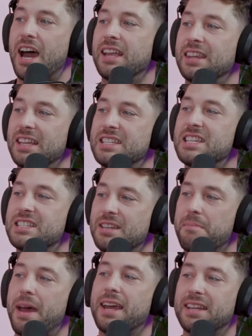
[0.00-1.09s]
Yeah, unless it's a
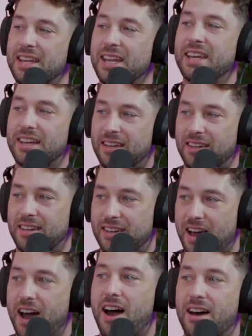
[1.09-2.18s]
magnetic
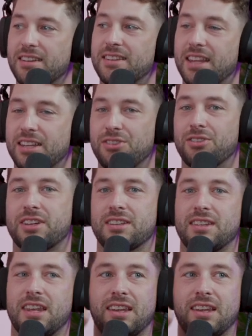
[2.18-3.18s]
card that you can